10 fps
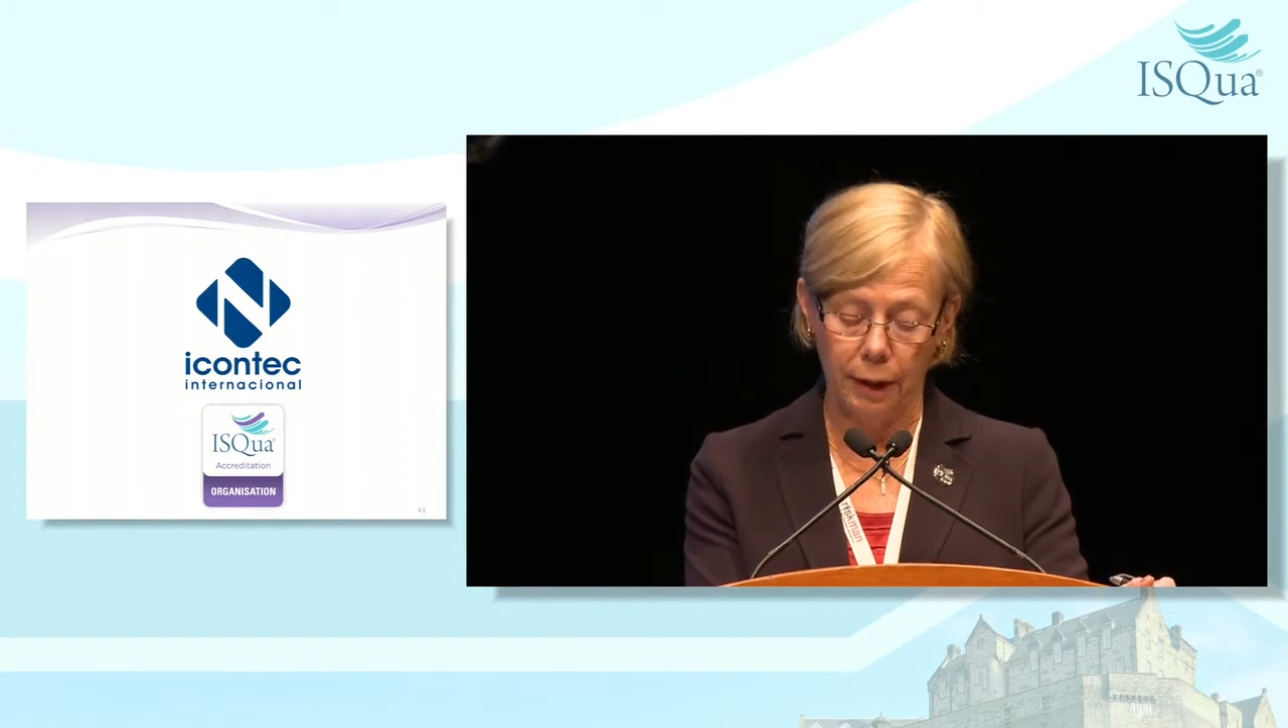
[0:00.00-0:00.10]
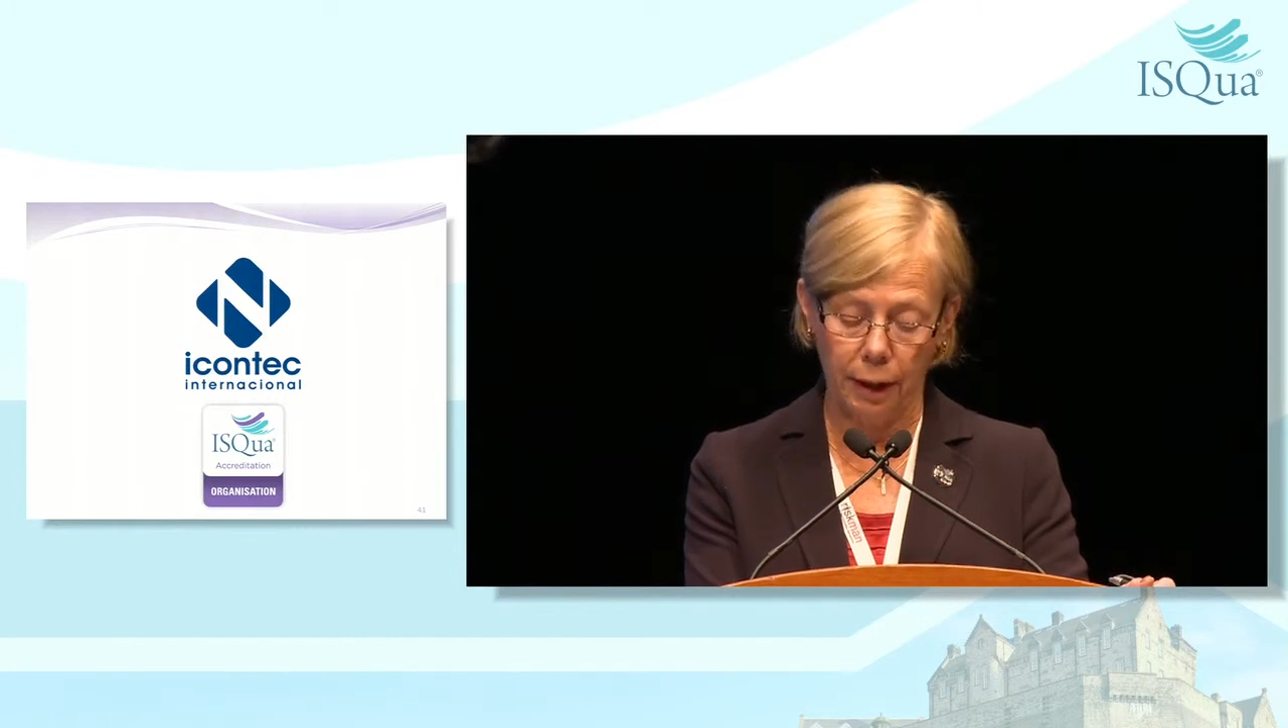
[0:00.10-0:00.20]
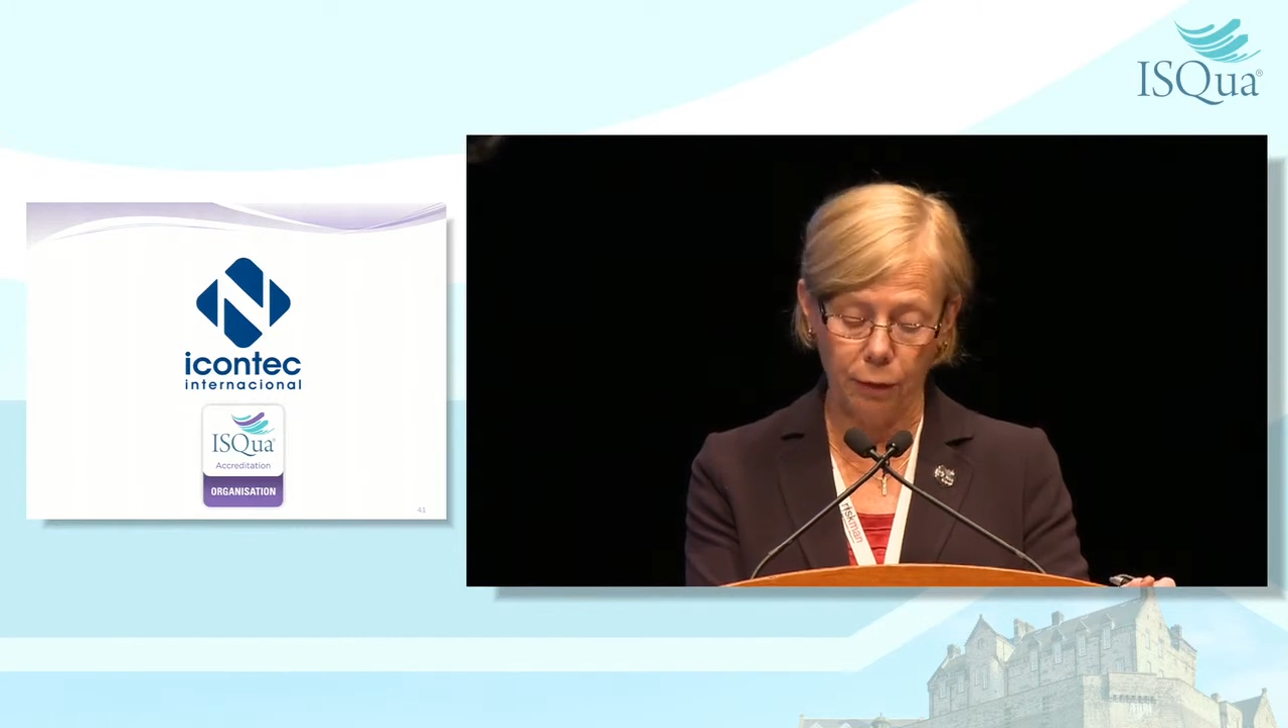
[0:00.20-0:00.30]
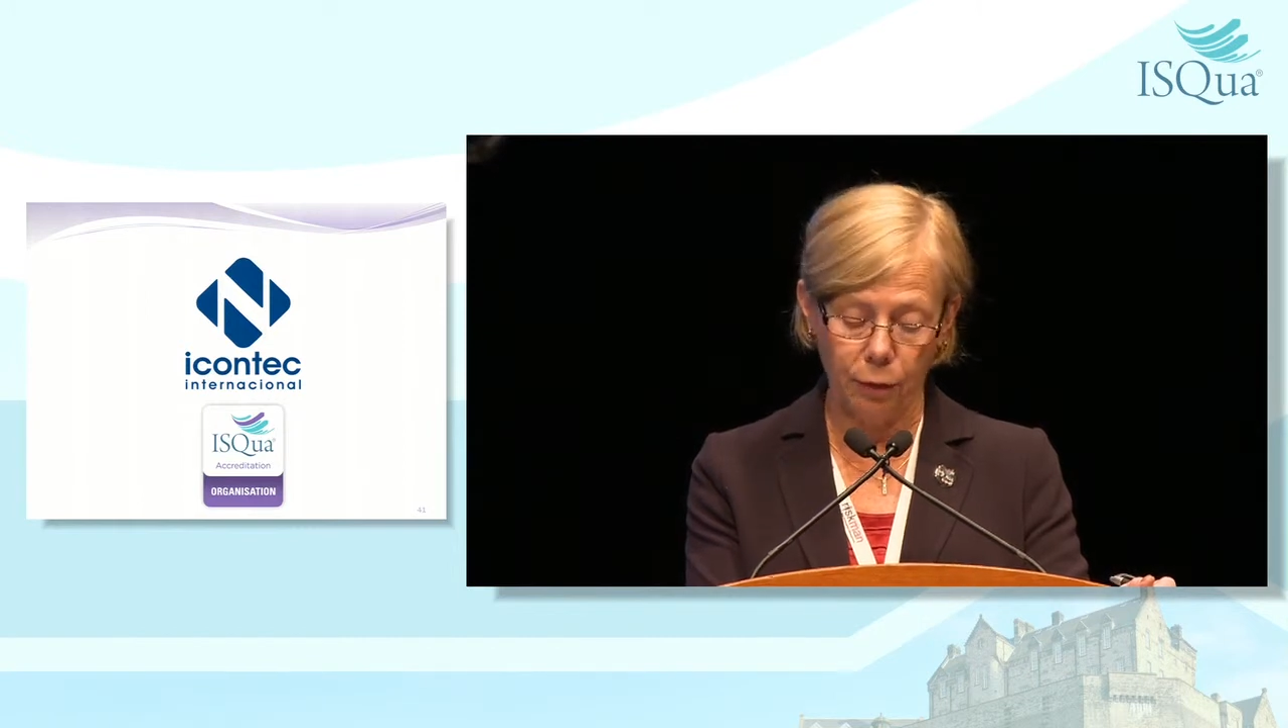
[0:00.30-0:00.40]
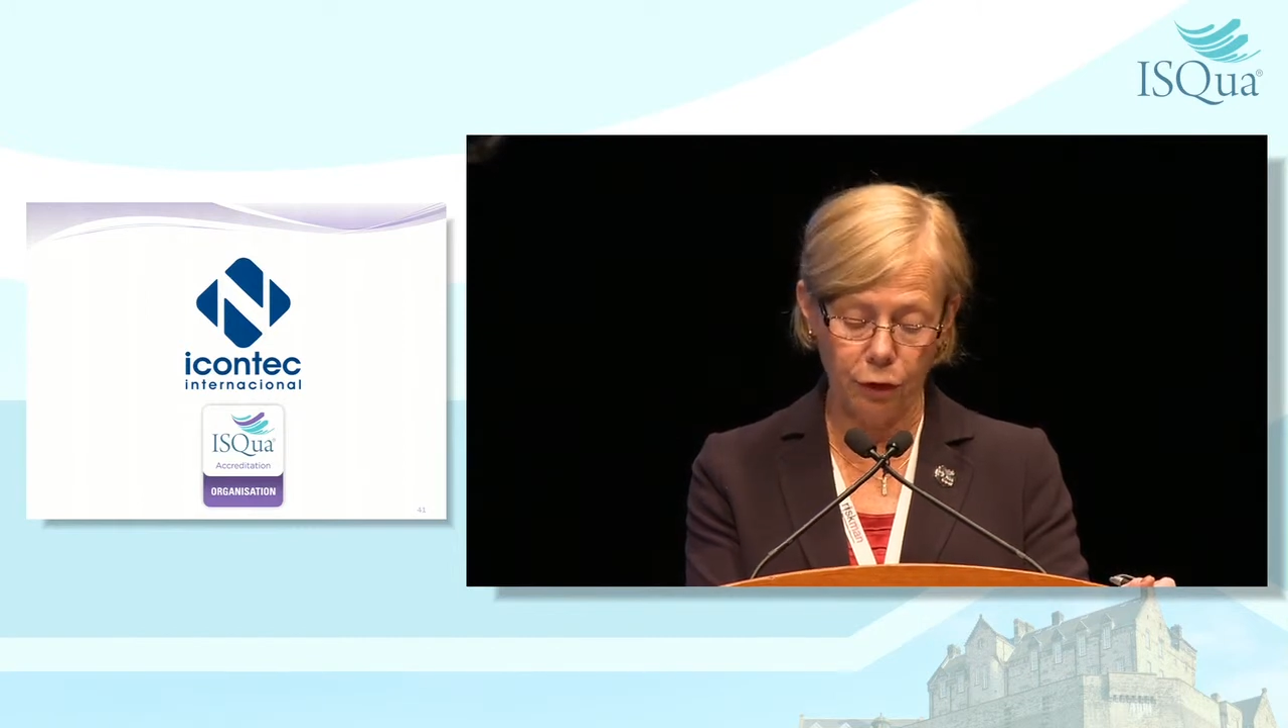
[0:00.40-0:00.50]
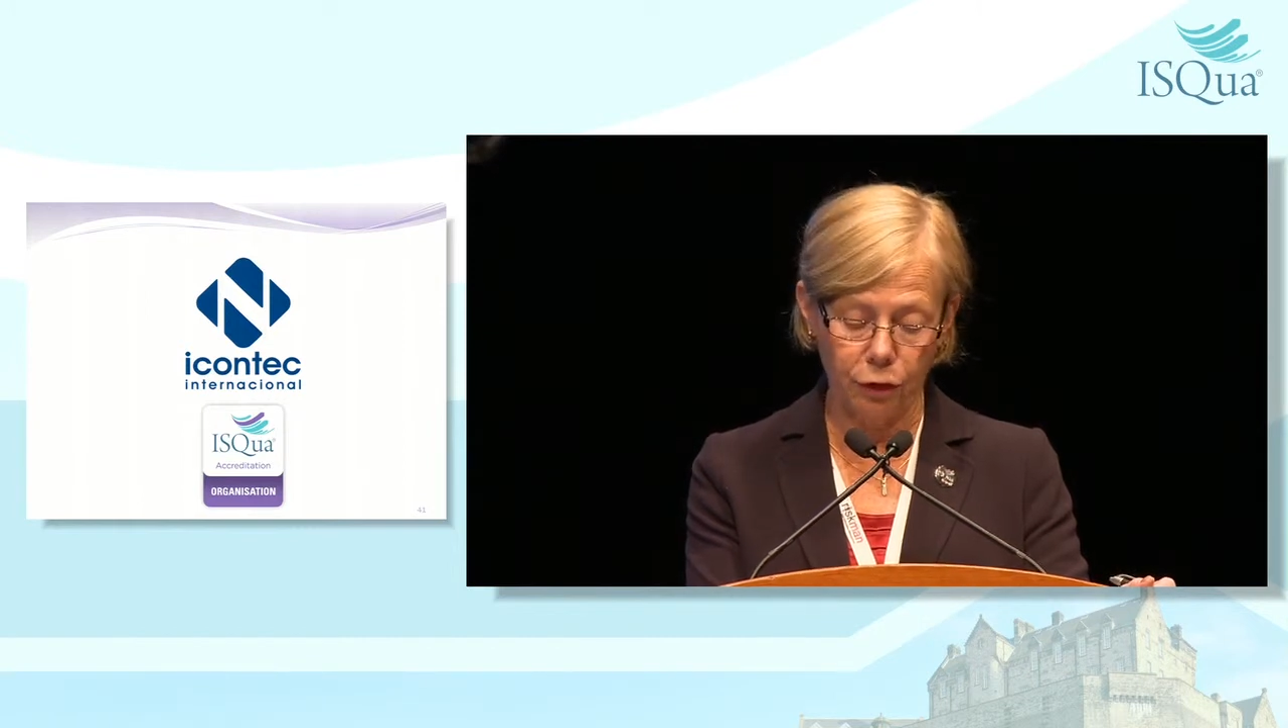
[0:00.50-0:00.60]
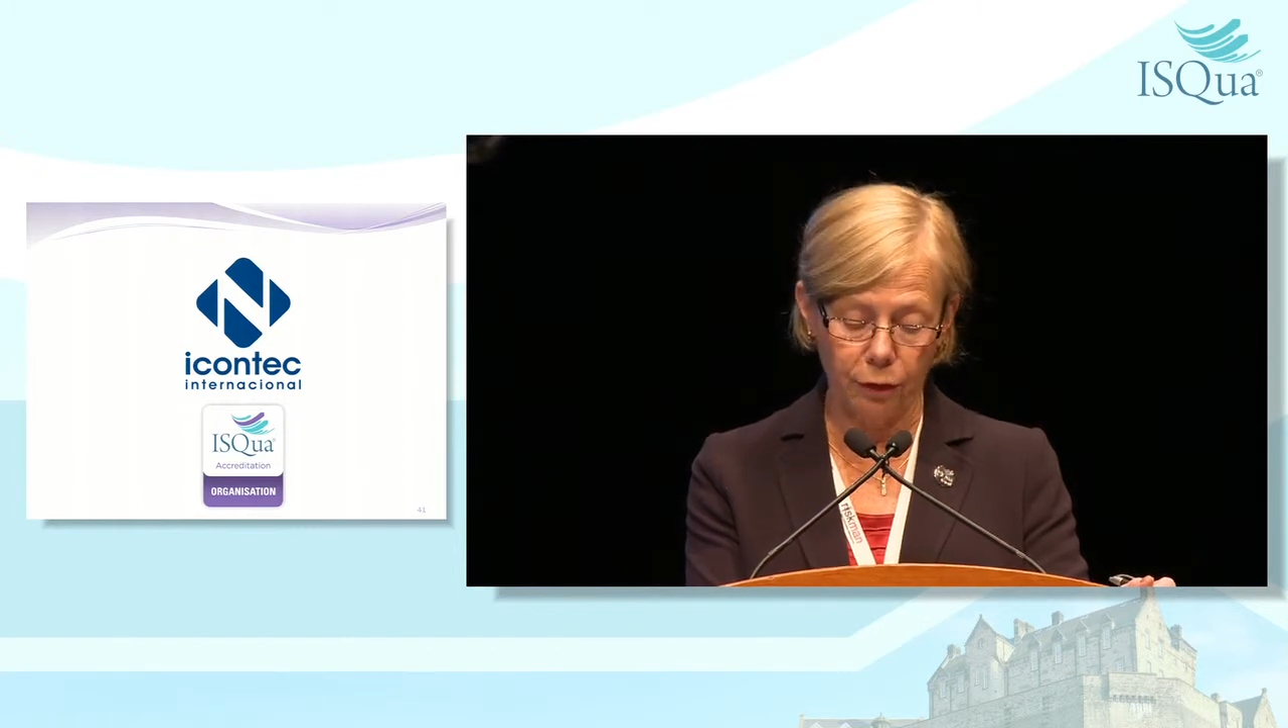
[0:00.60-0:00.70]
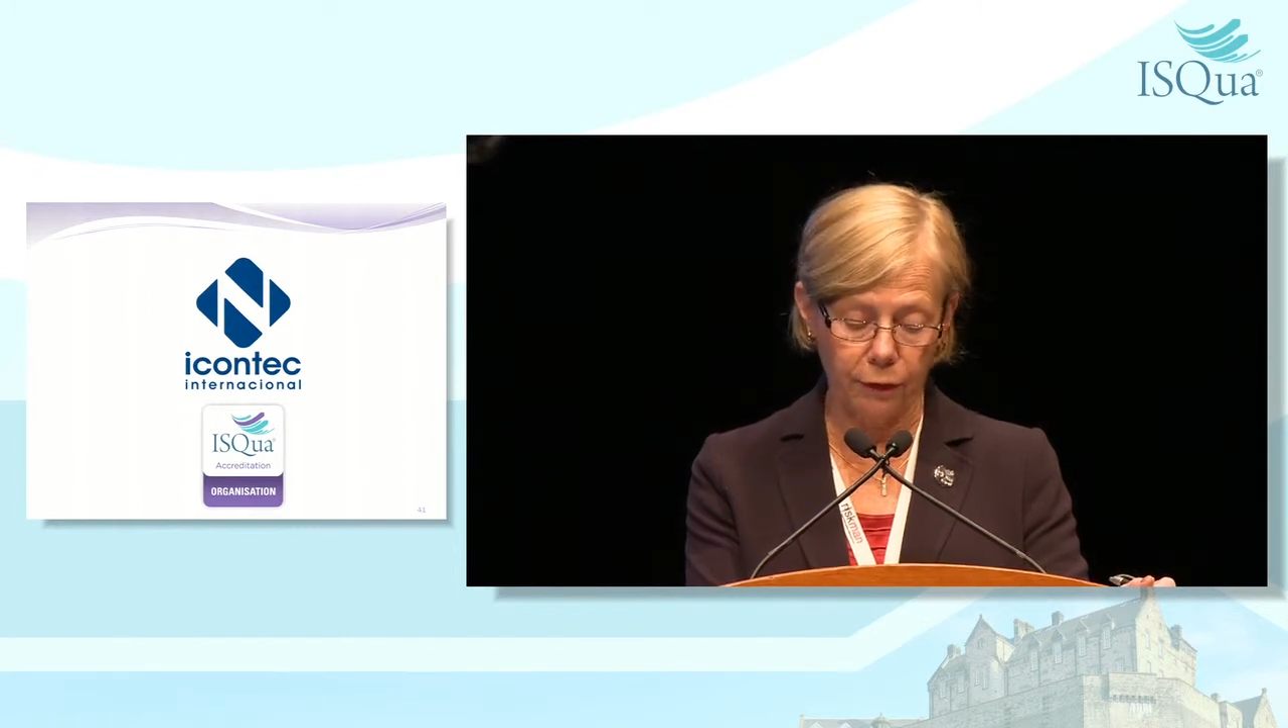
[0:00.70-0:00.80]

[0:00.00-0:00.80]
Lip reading: and regional